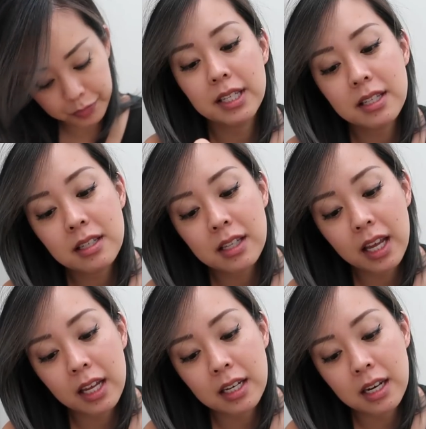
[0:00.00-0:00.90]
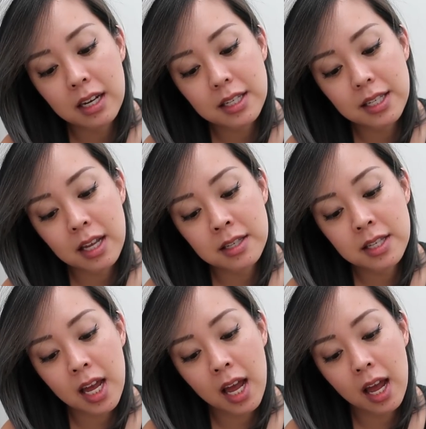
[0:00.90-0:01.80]
This is in
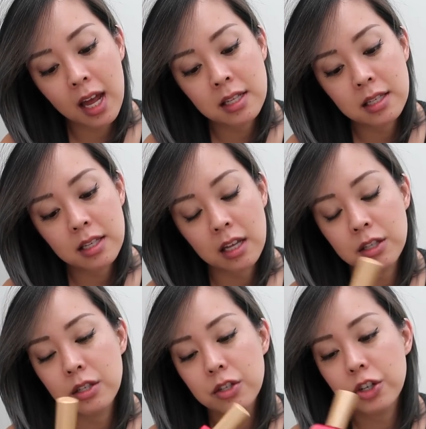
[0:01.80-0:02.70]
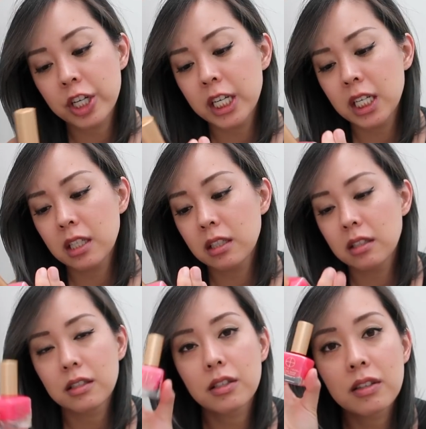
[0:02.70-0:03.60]
Sunset and
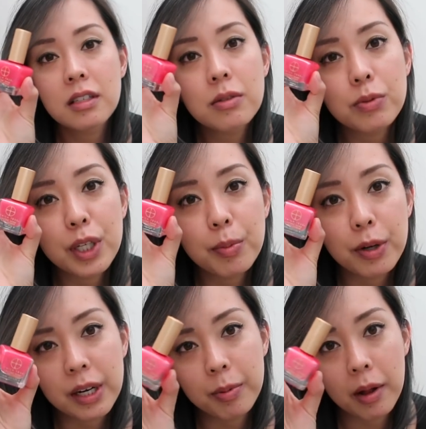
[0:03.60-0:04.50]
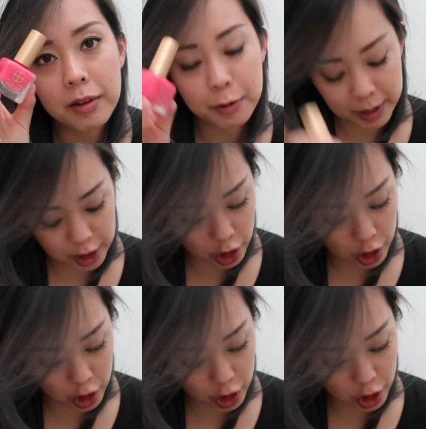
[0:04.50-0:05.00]
Sunscreen. So this is really pretty, probably for my